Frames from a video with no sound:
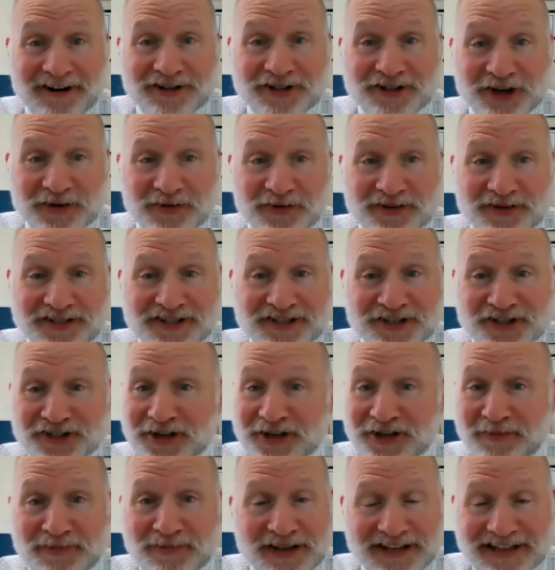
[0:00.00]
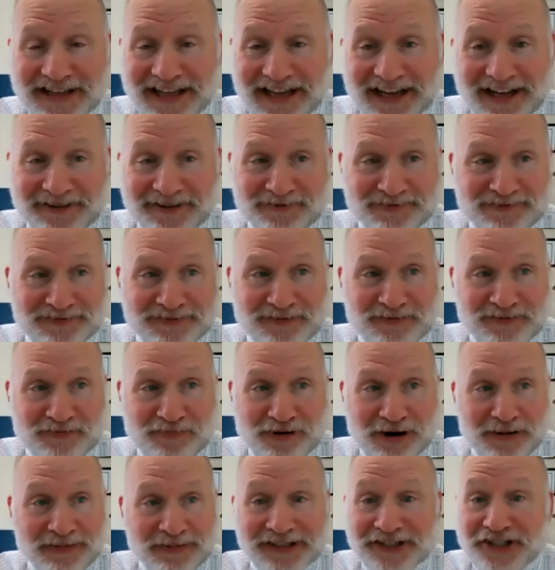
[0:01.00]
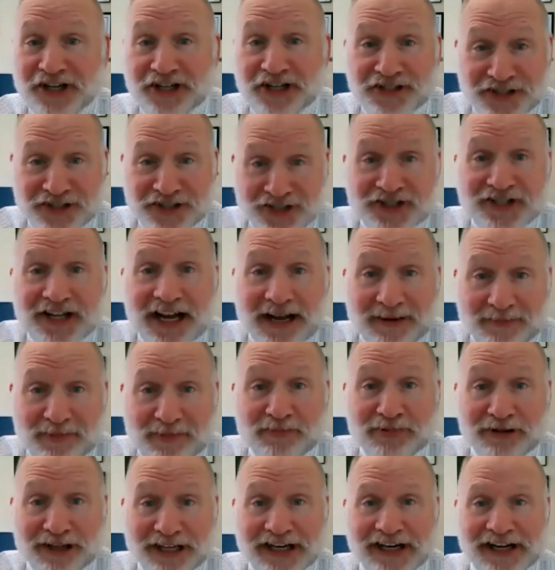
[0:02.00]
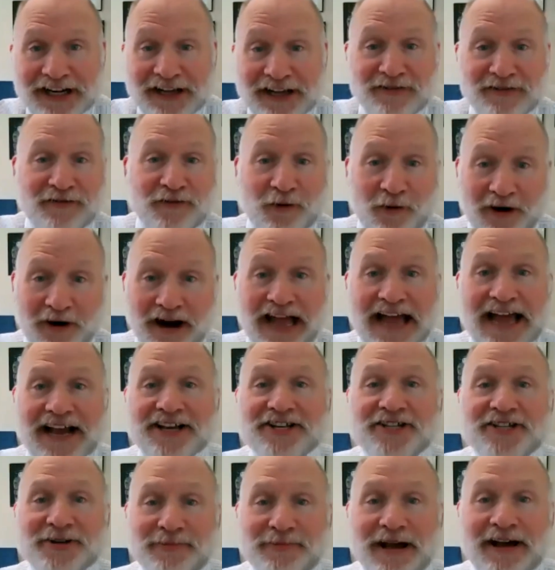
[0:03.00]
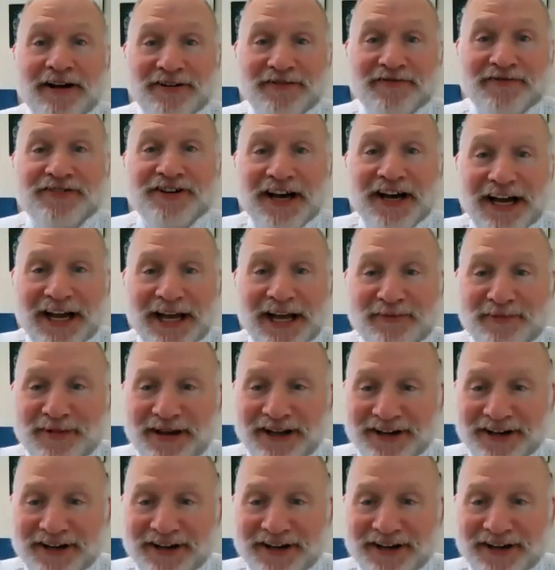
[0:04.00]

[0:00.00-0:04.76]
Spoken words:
So this is something that probably doesn't stop bleeding for X amount of time.